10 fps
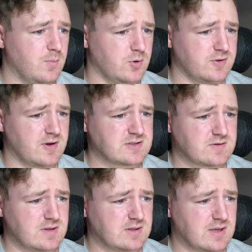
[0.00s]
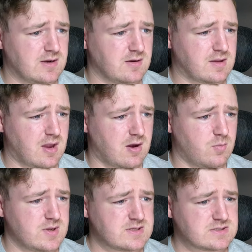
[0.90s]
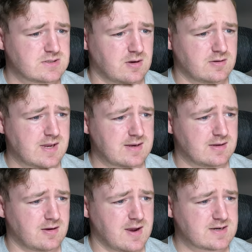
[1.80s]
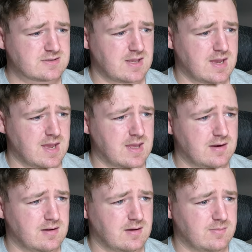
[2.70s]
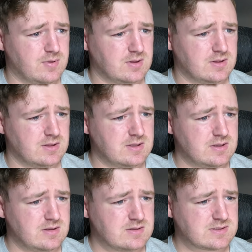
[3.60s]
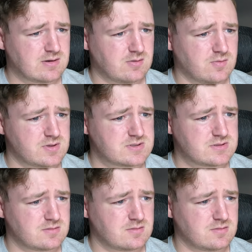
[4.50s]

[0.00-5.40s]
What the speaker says: Bulldogs right there. Cowboys are 10, are actually ahead, I believe. Is that how it works?